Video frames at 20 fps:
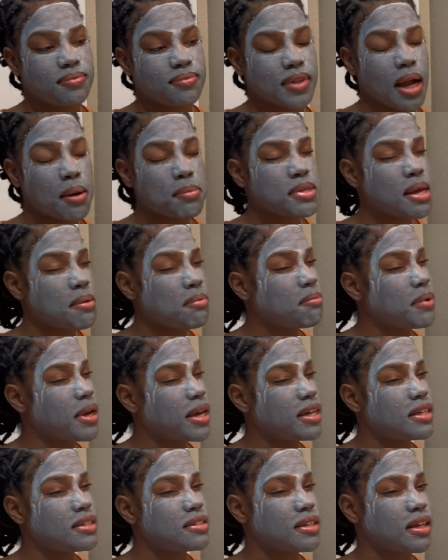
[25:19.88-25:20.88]
I'm jumping back
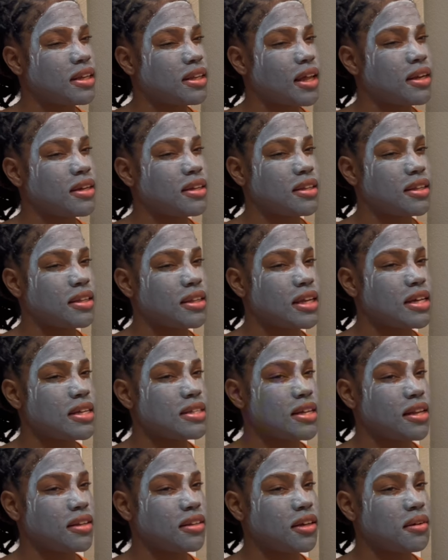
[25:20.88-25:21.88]
into a lot of the things
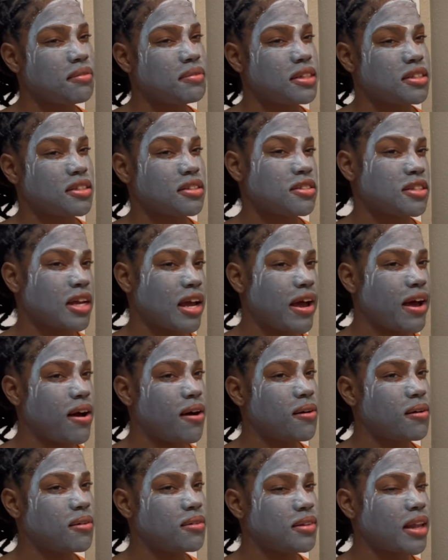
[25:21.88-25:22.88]
I loved as a
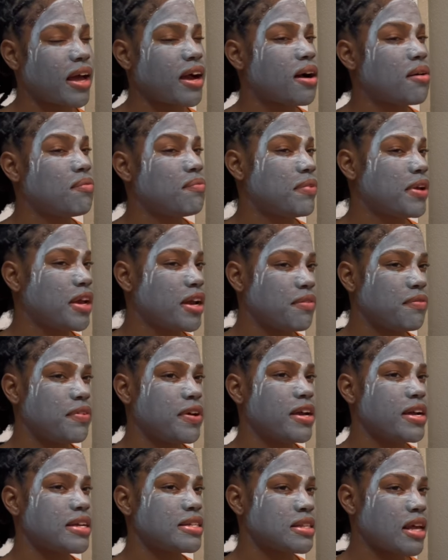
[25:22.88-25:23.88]
child. Like I'm very,
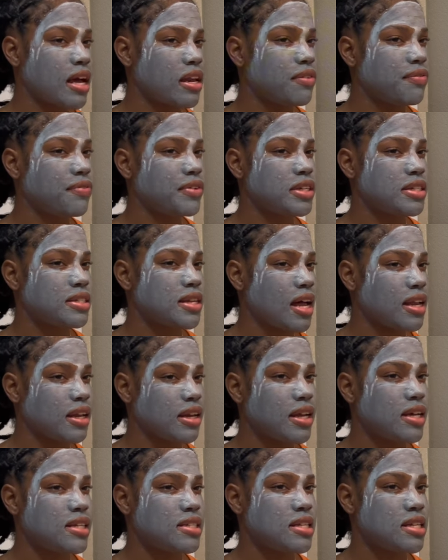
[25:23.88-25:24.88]
very excited for this
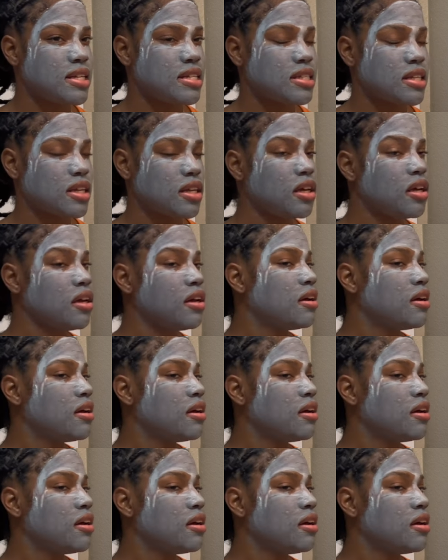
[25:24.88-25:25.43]
holiday season.